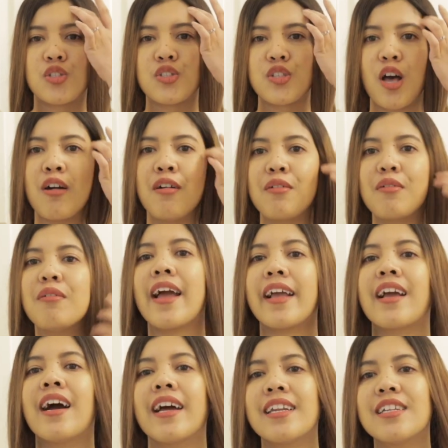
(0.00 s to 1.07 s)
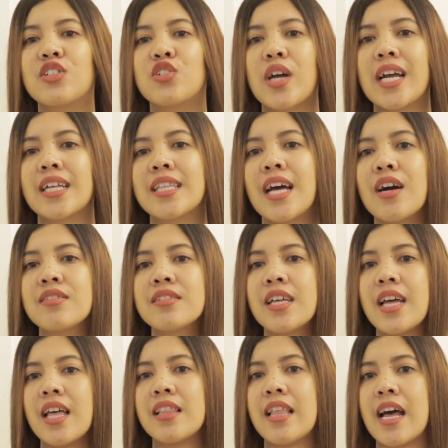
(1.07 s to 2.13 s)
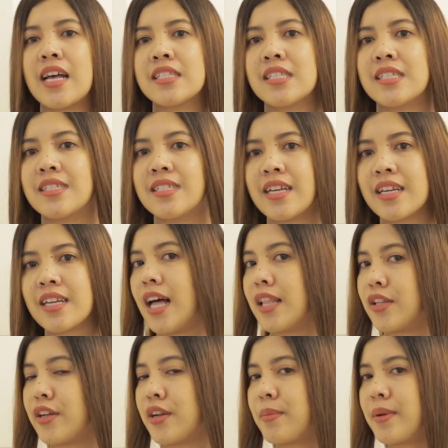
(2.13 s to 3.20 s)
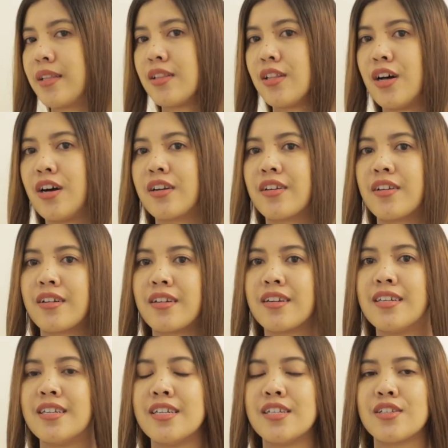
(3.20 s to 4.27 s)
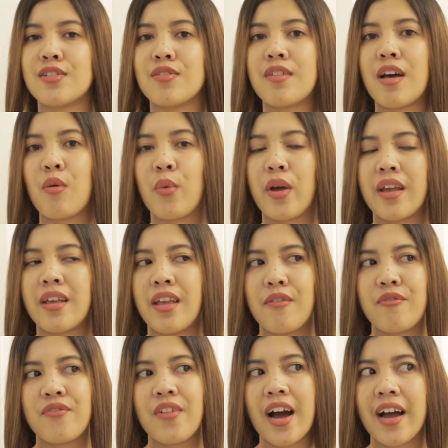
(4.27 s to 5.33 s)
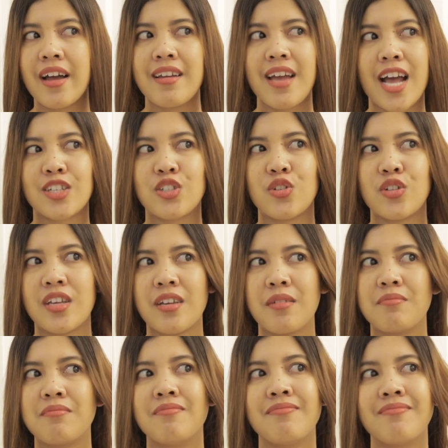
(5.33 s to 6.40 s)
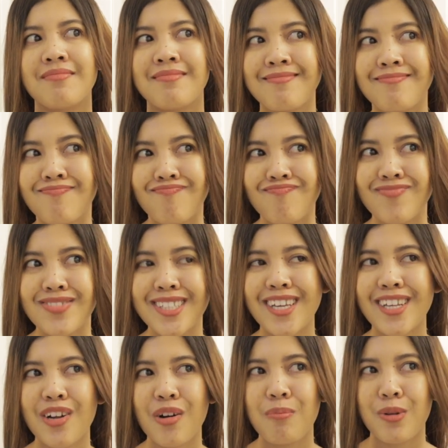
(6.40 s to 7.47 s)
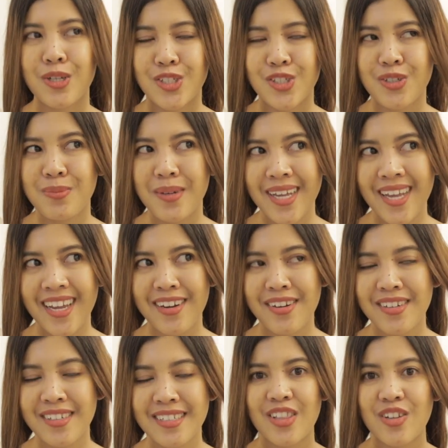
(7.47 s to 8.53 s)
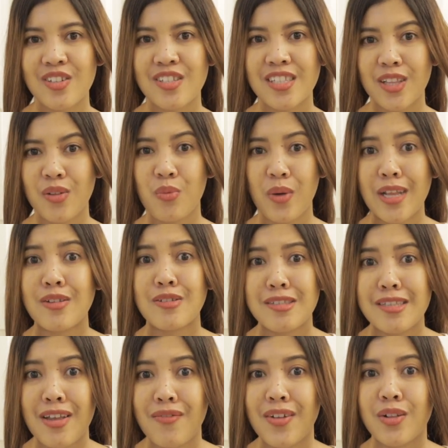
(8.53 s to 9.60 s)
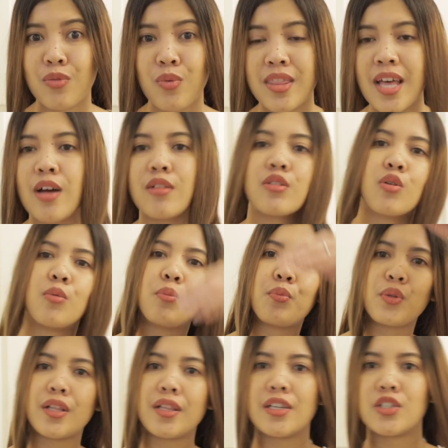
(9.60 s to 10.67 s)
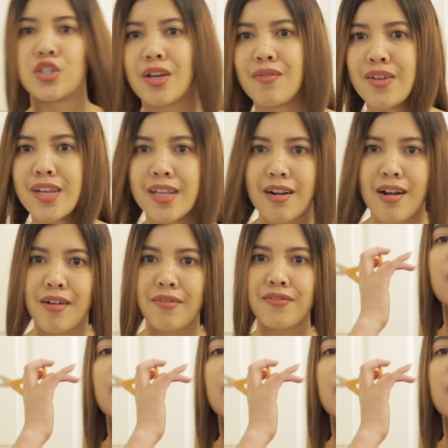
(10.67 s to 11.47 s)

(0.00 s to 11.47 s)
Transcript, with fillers: So I kind of dragged down the elastic a little bit longer so that way if I actually you know, butcher my hair, there's still a way to save it without completely shaving it off.